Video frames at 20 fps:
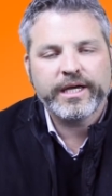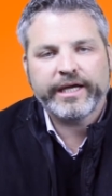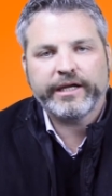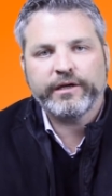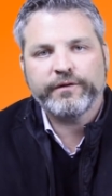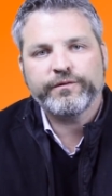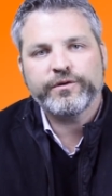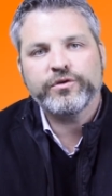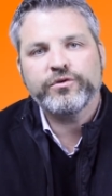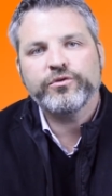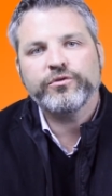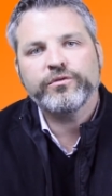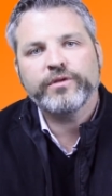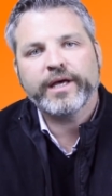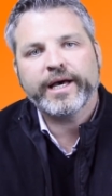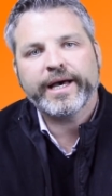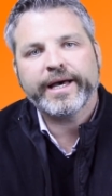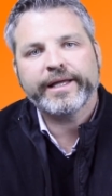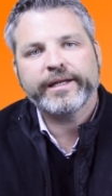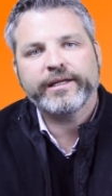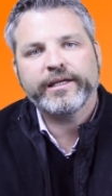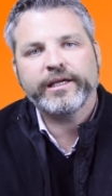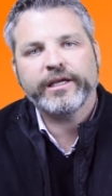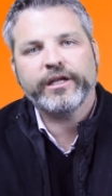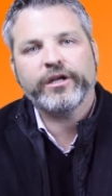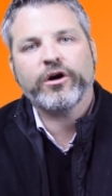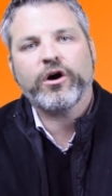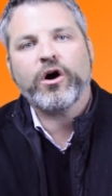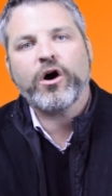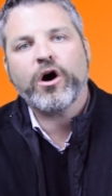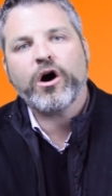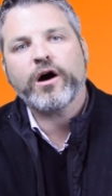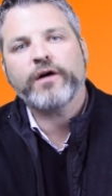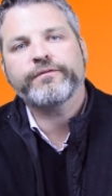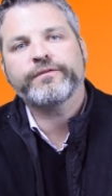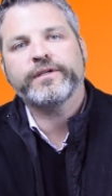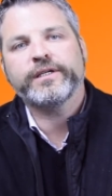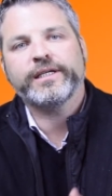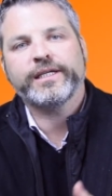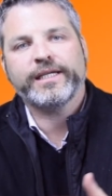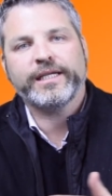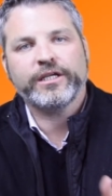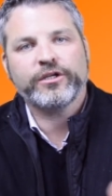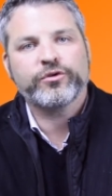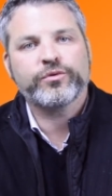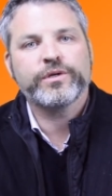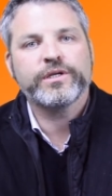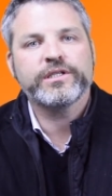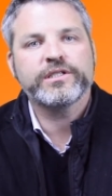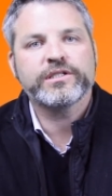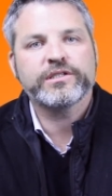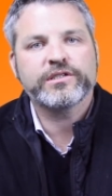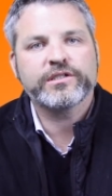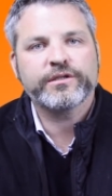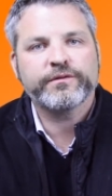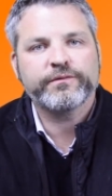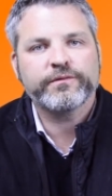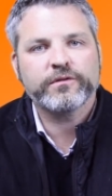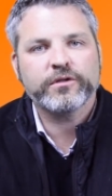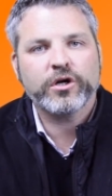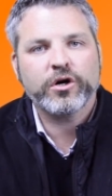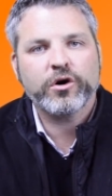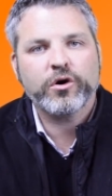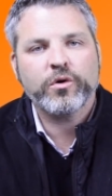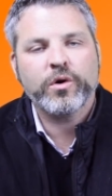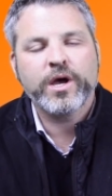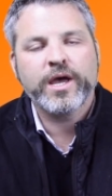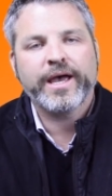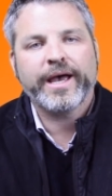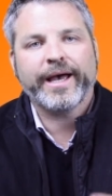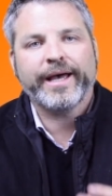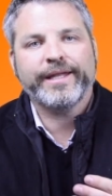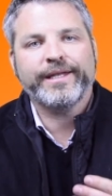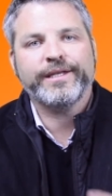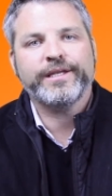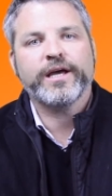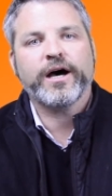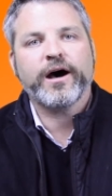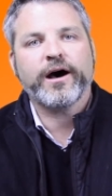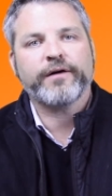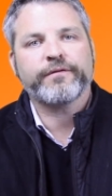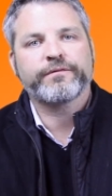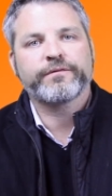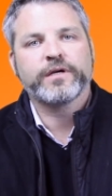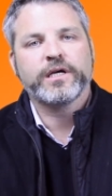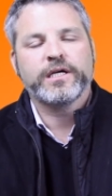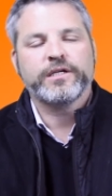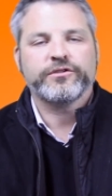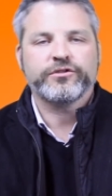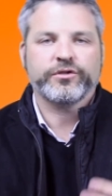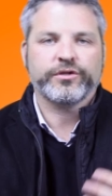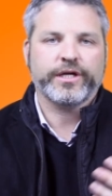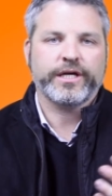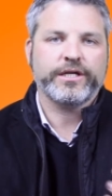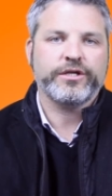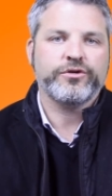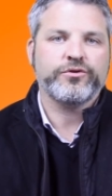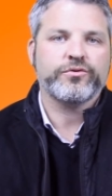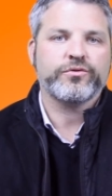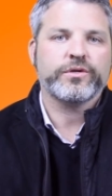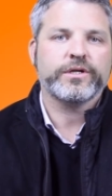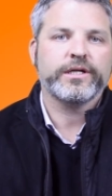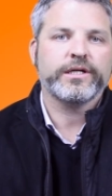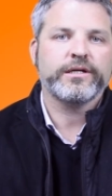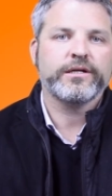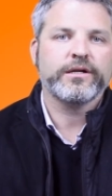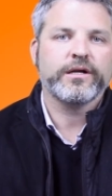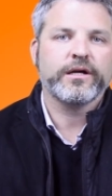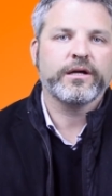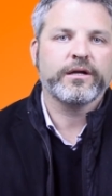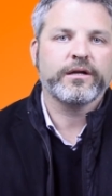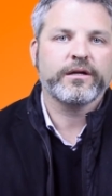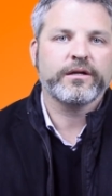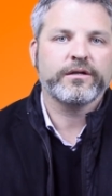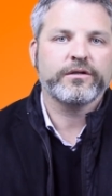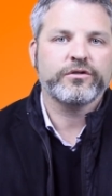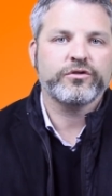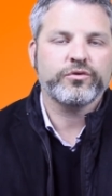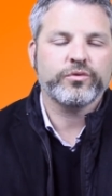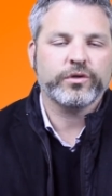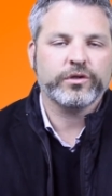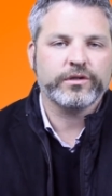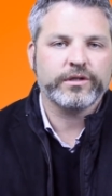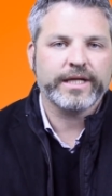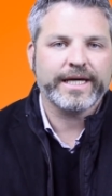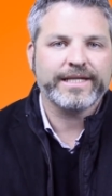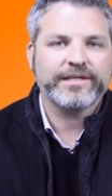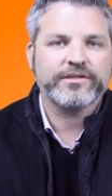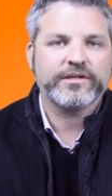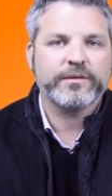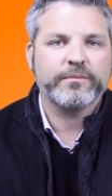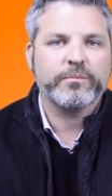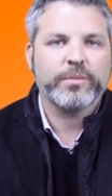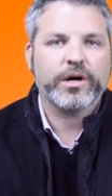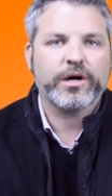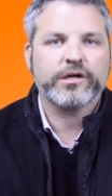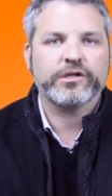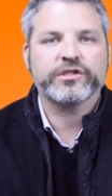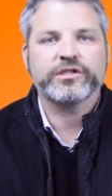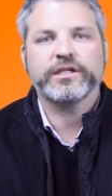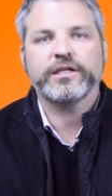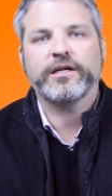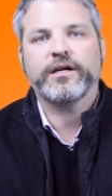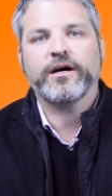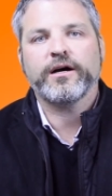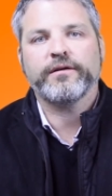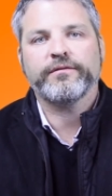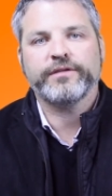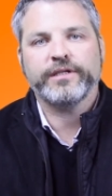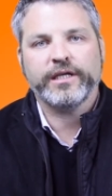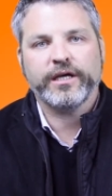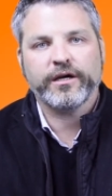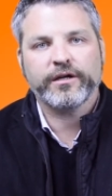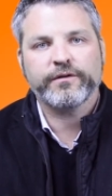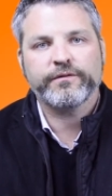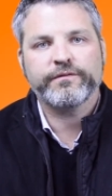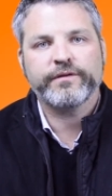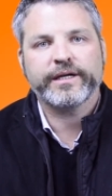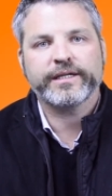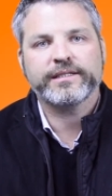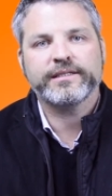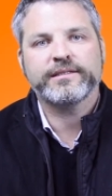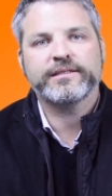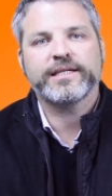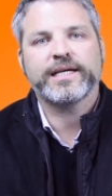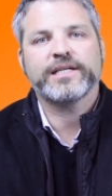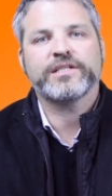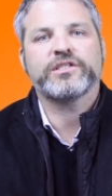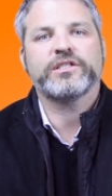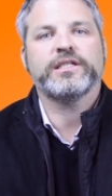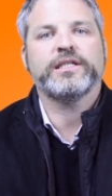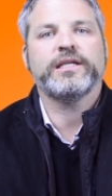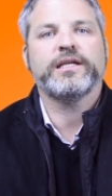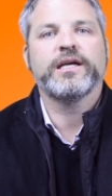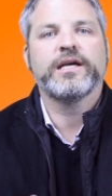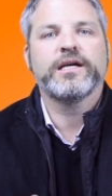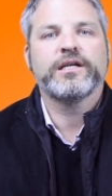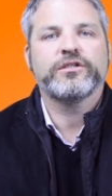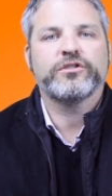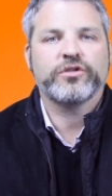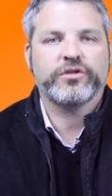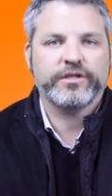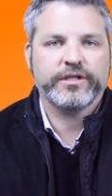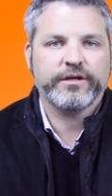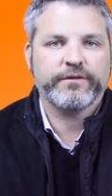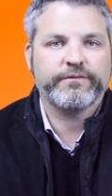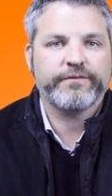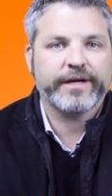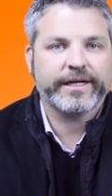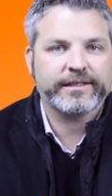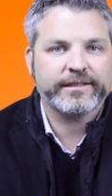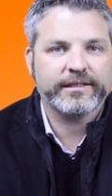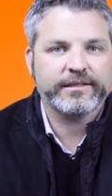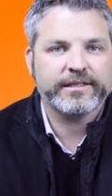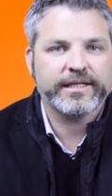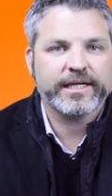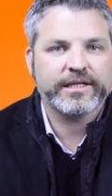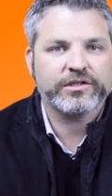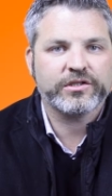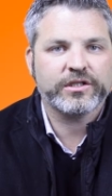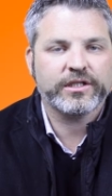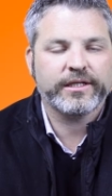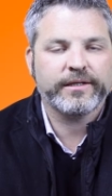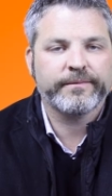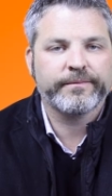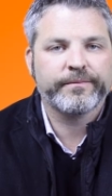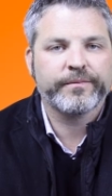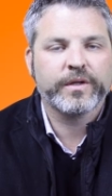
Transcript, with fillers: And if you do that, it often increases the flow enough so that you can do a nice comparison of the unaffected testy to the affected testy.